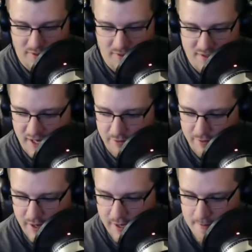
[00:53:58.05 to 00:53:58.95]
want to say it
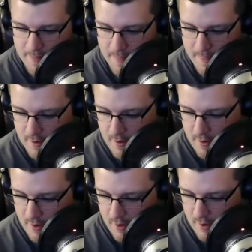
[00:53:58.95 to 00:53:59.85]
right,
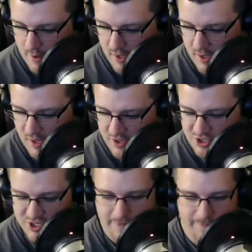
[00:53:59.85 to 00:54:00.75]
a
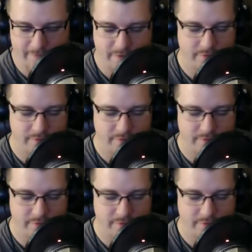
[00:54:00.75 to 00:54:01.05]
GIF.